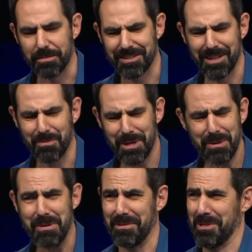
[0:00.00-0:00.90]
Just like, what are
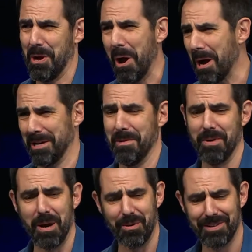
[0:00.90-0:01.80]
you even talking
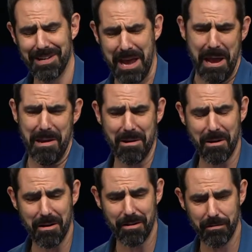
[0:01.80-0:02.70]
about?
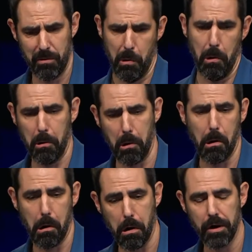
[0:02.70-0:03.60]
Hagar,
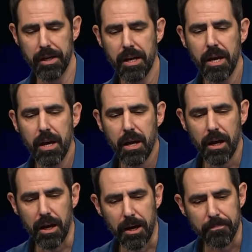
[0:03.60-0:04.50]
Hagar.
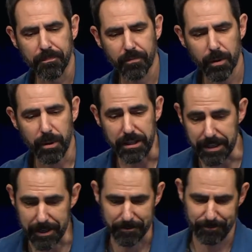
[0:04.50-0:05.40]
Um, but he
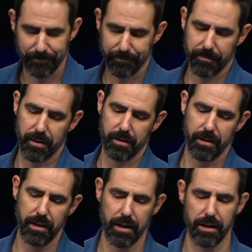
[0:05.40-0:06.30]
didn't.
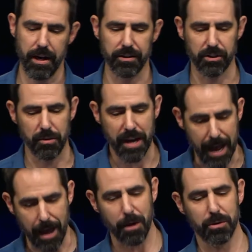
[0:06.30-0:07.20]
And so
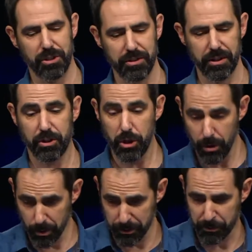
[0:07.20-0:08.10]
now she says,
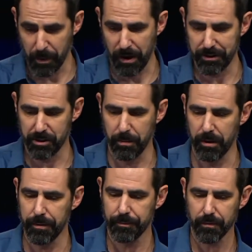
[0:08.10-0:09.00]
You're
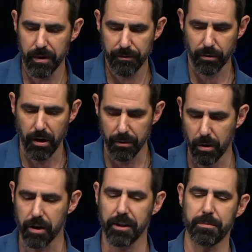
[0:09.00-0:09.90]
responsible for all the
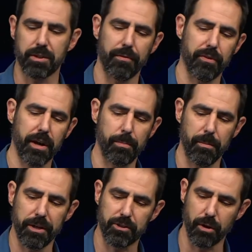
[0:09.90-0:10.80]
wrong I'm suffering. I put
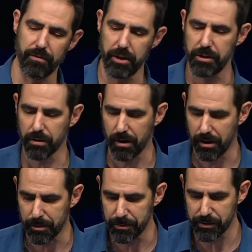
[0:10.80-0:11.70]
my servant in your
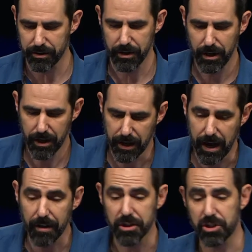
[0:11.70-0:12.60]
arms. And
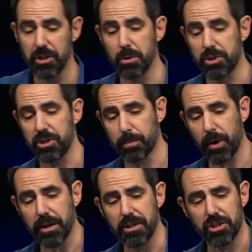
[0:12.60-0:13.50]
now that she knows she's
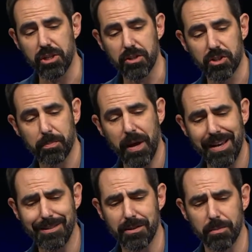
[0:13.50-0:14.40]
pregnant, she
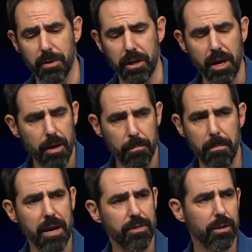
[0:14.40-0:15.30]
despises me.
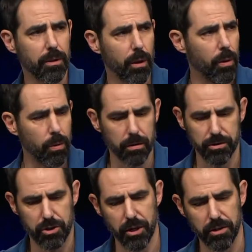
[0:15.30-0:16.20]
May the Lord
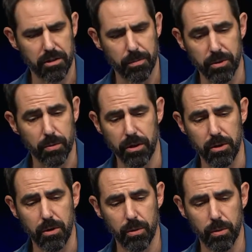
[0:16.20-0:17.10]
judge between
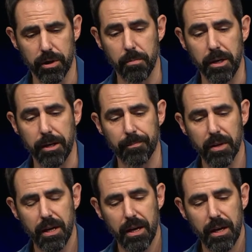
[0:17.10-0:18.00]
you and me.
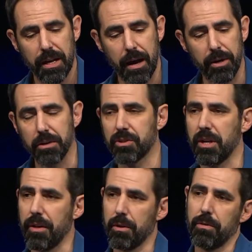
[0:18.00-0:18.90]
Now, here's
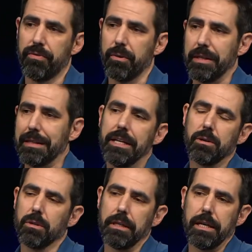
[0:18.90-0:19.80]
another very
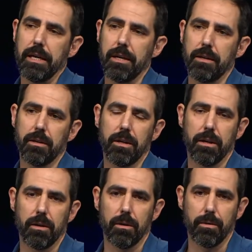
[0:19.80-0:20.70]
leaderly you
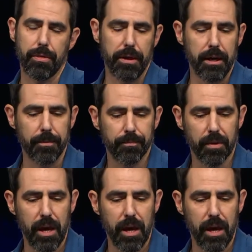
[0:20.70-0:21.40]
know, thing.